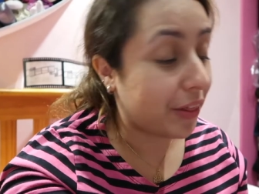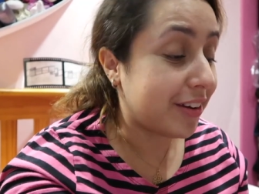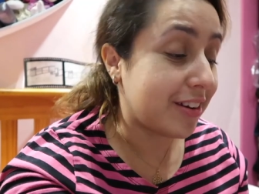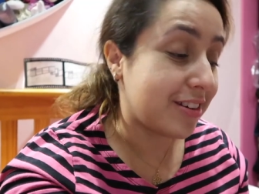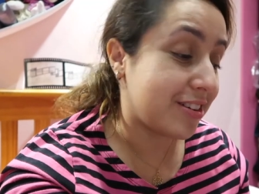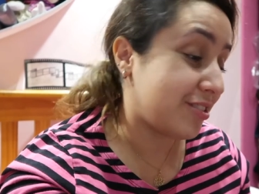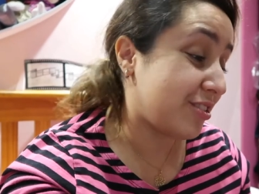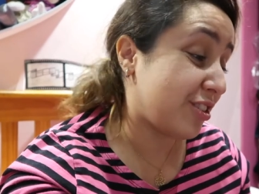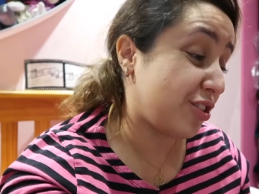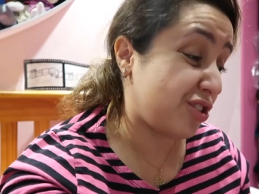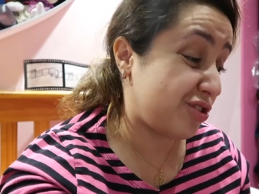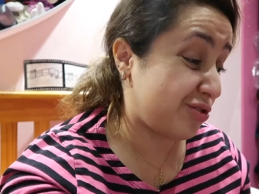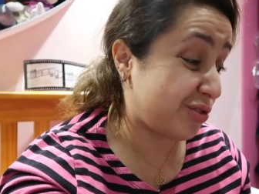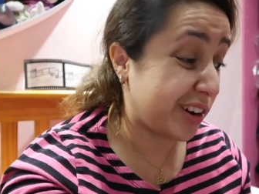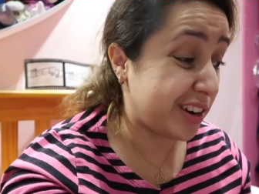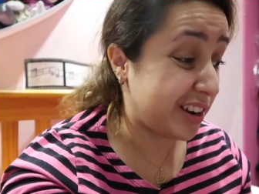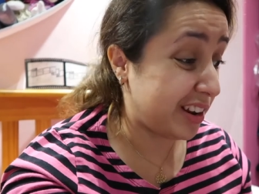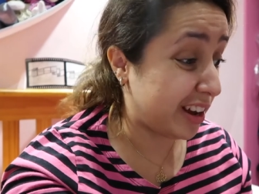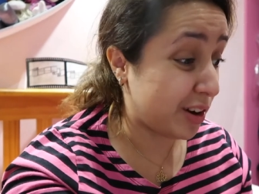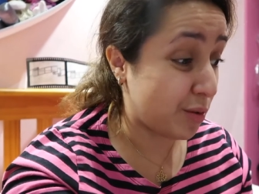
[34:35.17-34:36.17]
And it's just
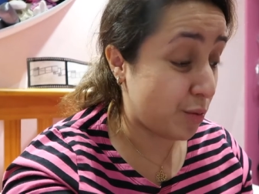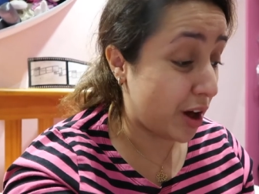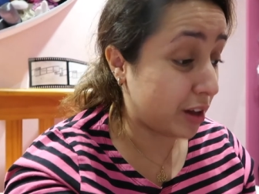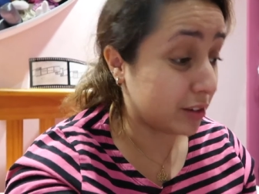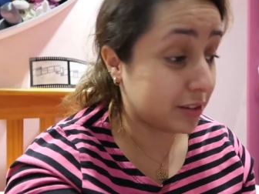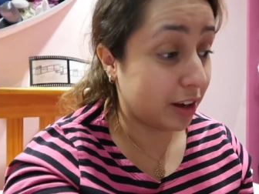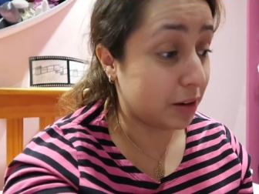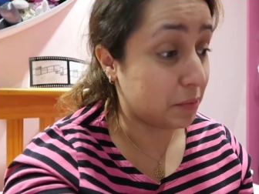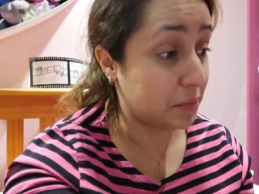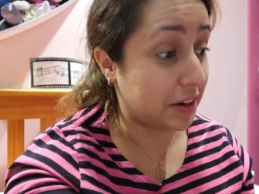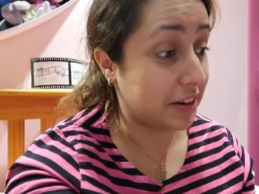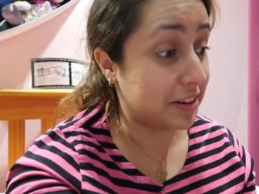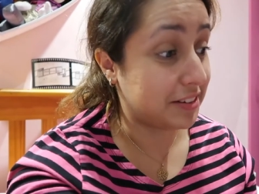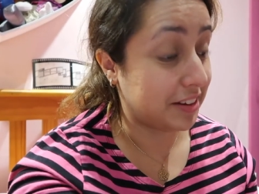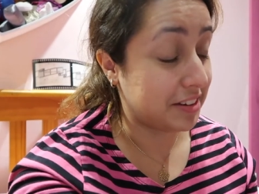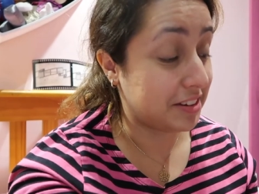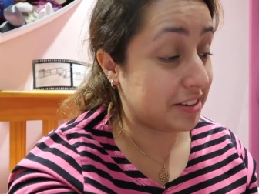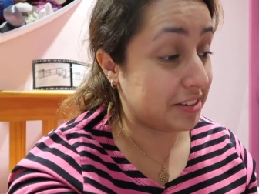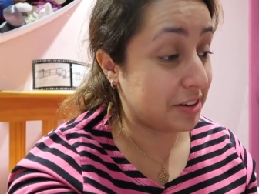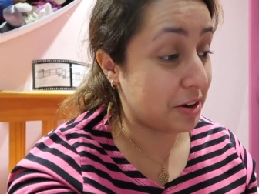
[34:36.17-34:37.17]
funny, like, well done, because
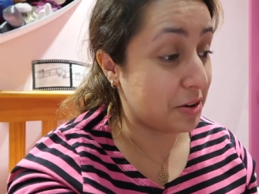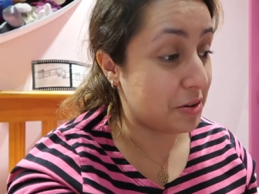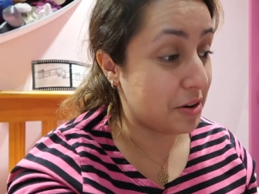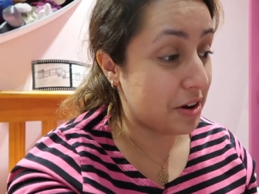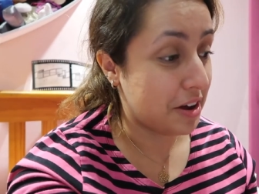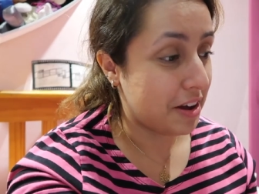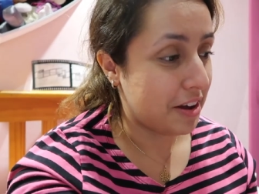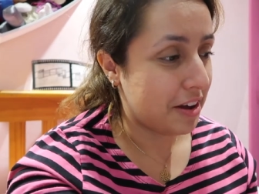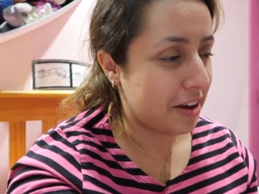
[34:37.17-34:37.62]
it's so,